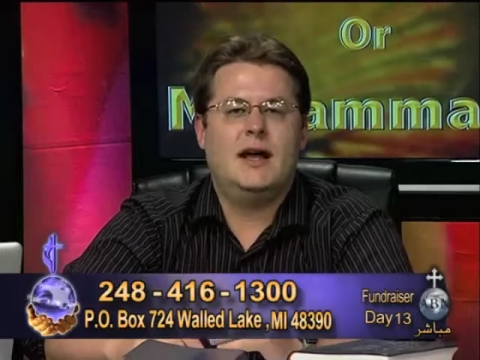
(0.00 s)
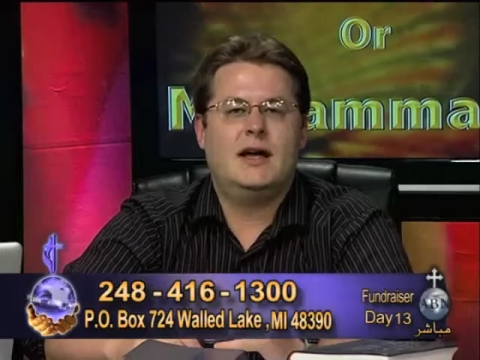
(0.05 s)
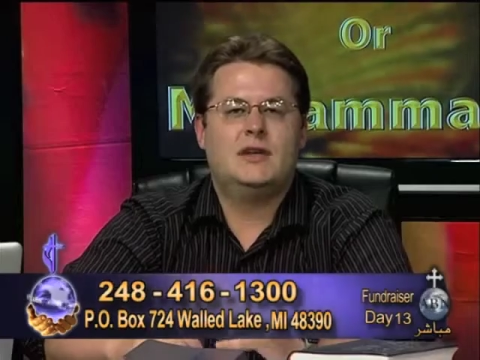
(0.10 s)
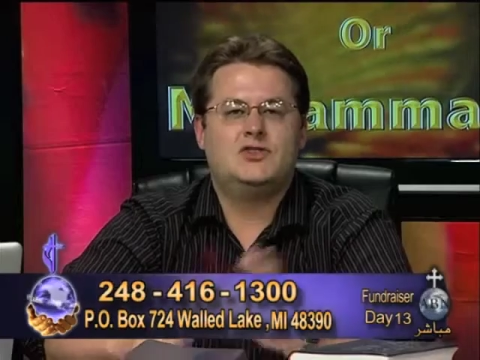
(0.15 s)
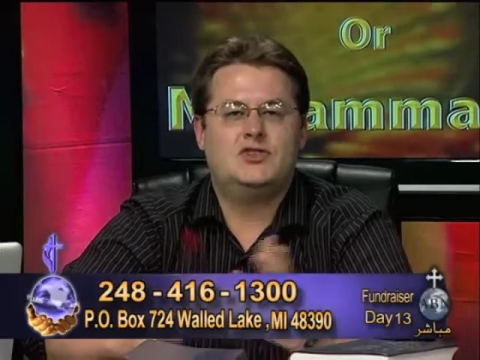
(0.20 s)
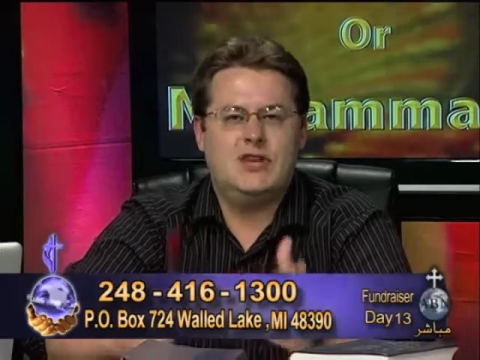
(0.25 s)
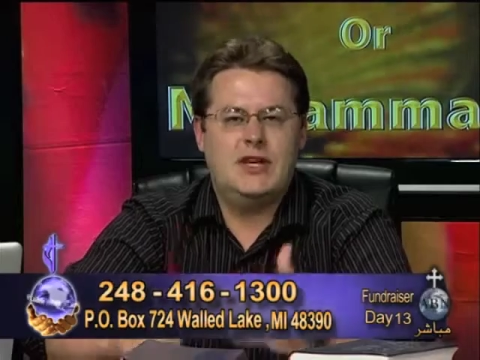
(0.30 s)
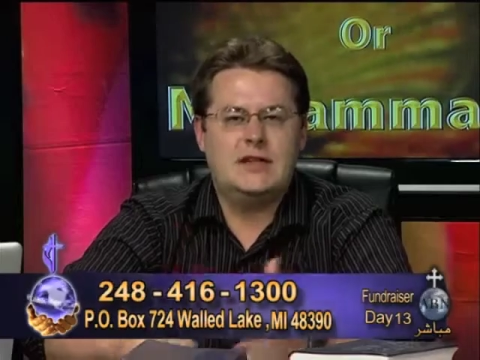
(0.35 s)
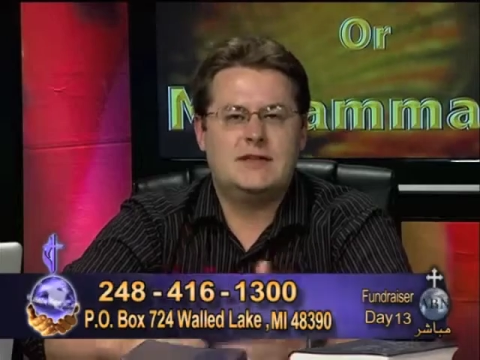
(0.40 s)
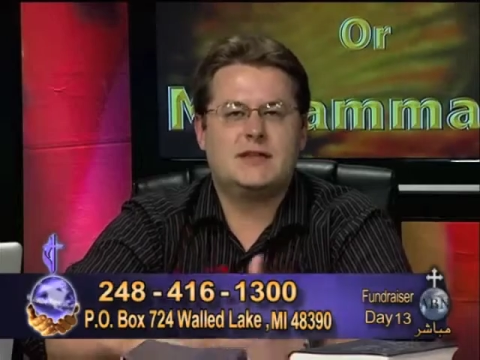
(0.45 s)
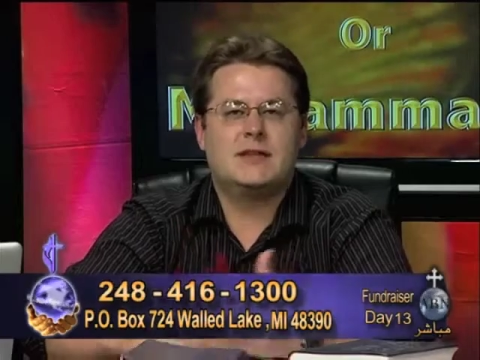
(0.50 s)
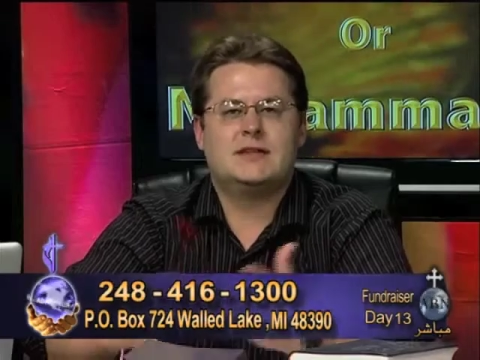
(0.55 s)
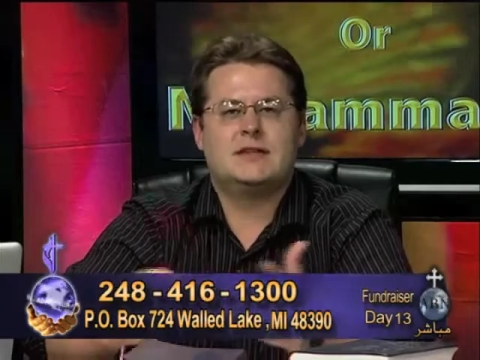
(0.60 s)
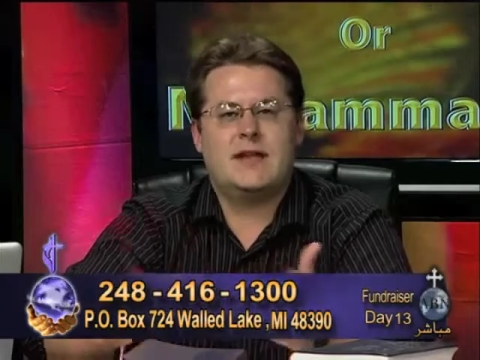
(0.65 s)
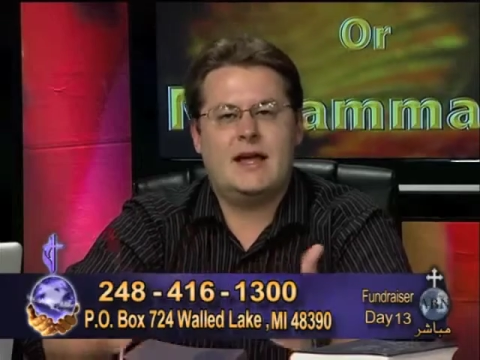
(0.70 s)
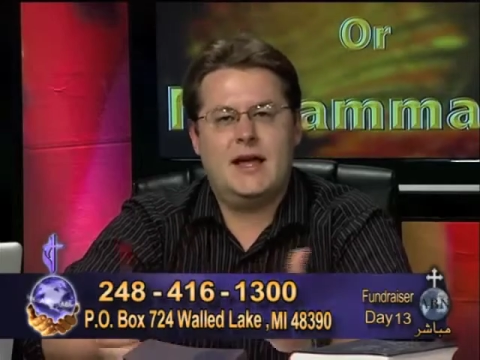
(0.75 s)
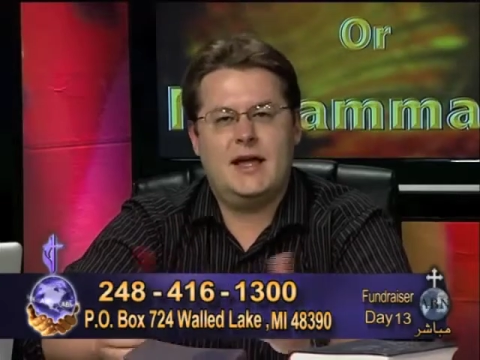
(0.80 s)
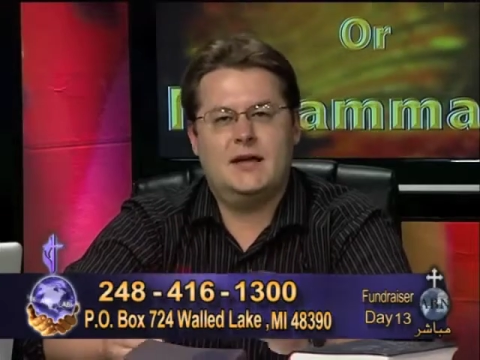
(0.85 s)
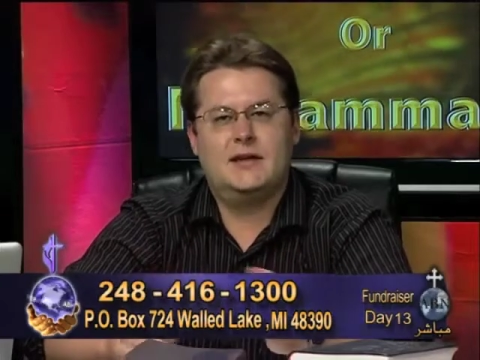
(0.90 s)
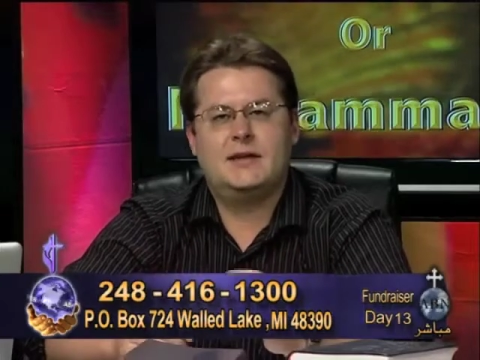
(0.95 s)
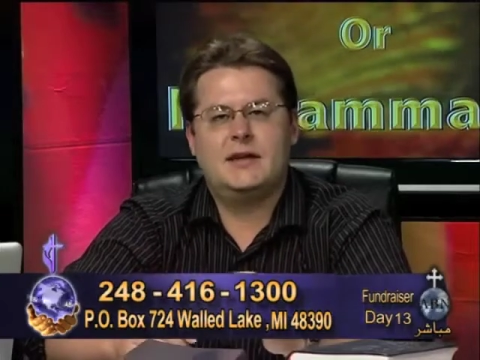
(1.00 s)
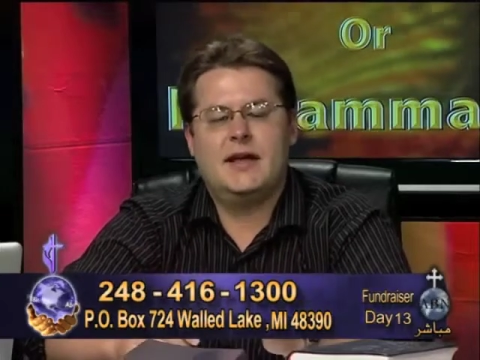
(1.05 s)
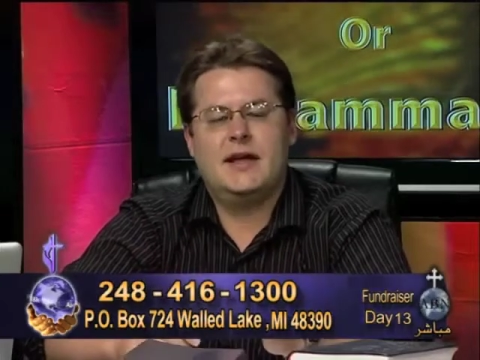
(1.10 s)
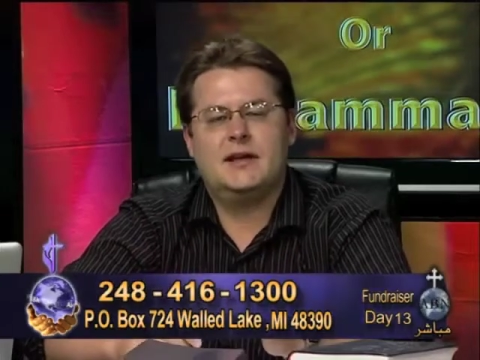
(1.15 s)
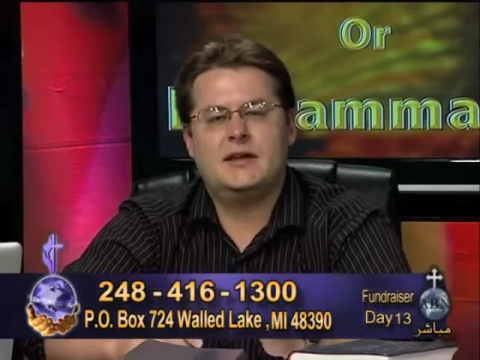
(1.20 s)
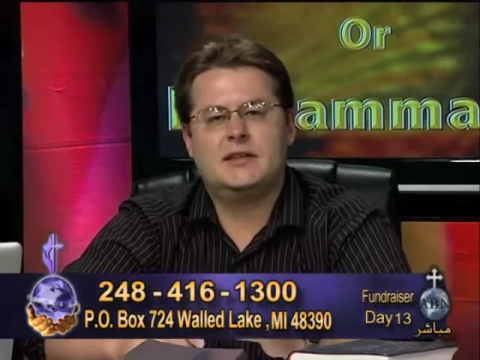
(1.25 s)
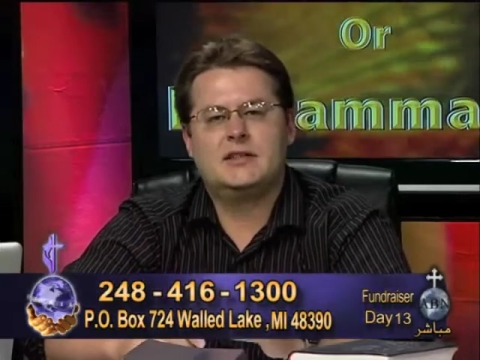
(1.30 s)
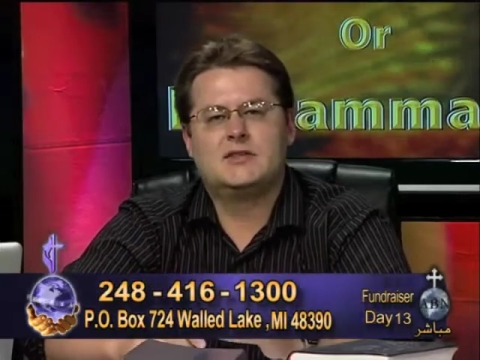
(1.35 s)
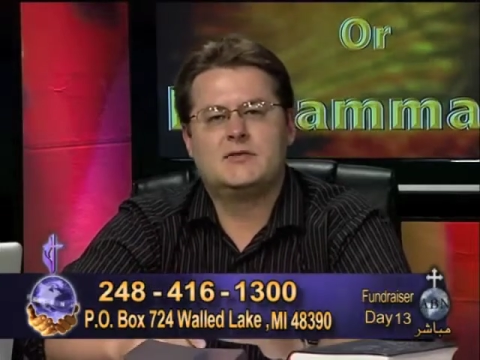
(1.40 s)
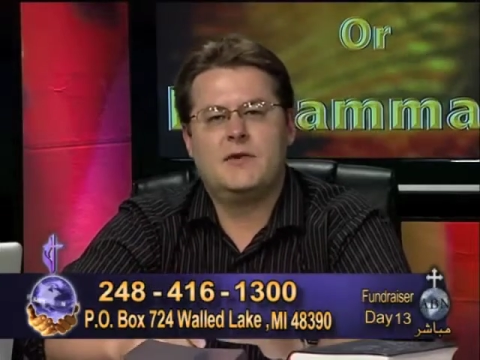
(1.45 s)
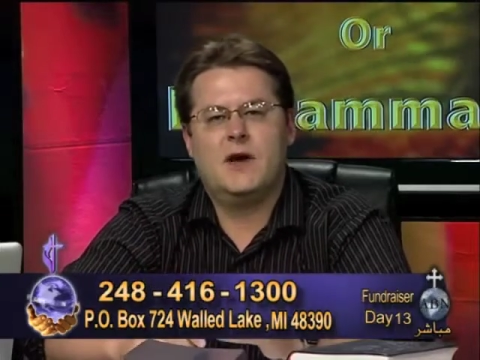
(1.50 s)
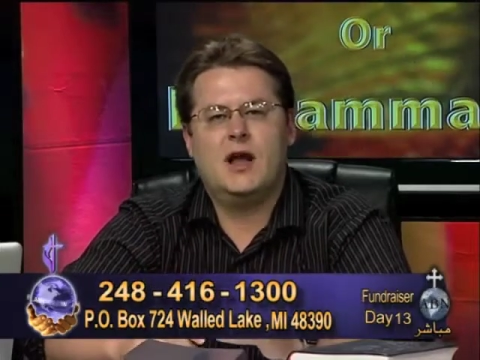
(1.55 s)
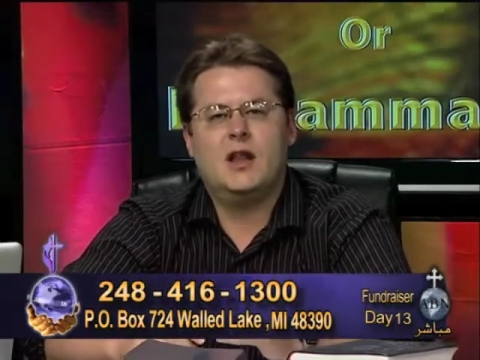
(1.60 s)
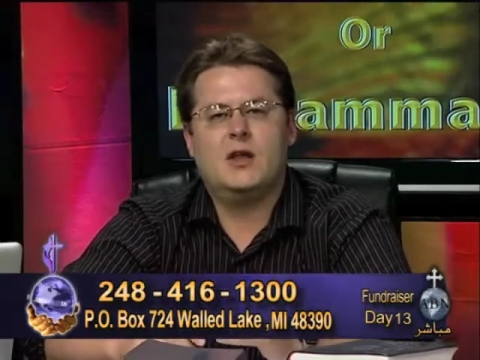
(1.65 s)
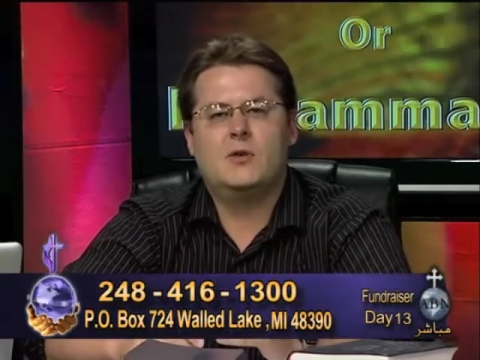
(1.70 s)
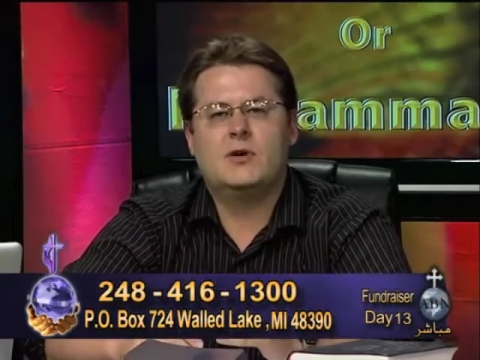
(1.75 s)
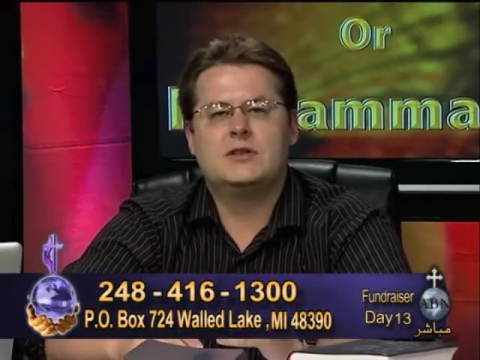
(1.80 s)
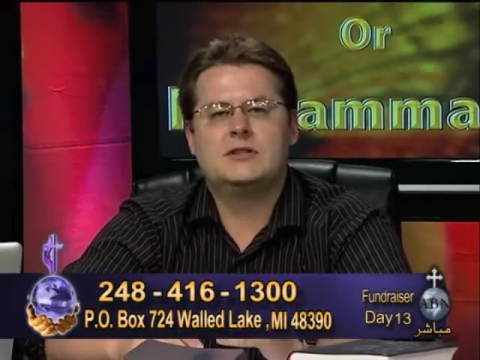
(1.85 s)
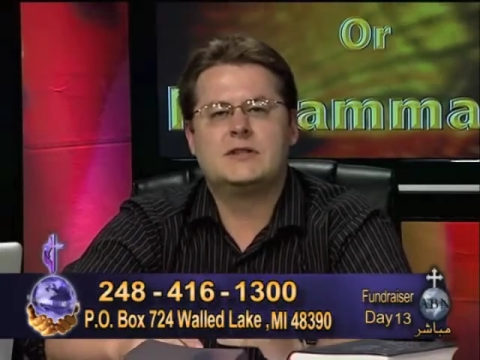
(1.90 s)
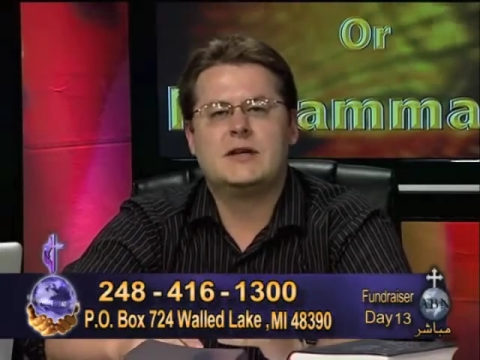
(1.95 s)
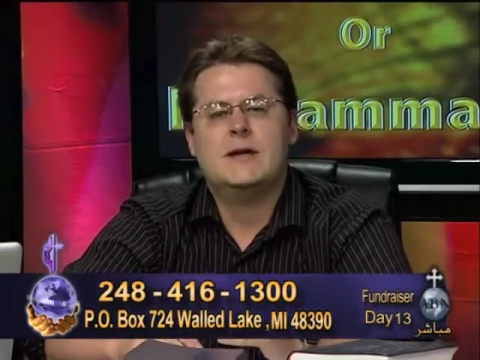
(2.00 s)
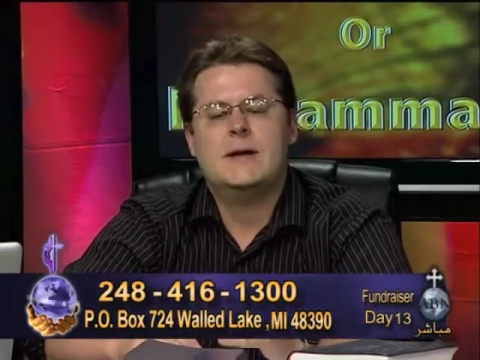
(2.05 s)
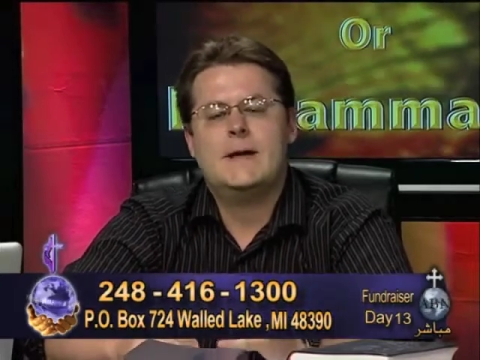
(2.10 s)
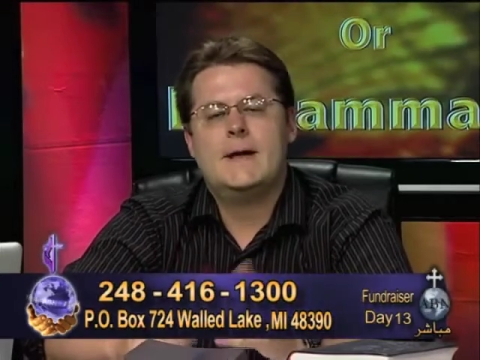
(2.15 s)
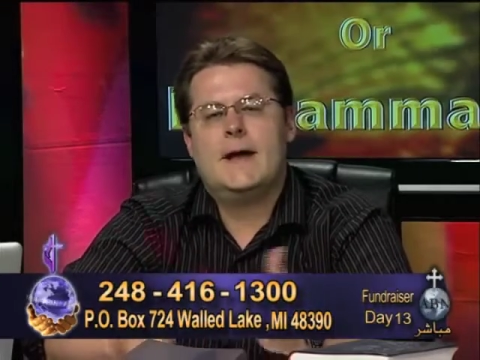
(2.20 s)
Jesus and his followers.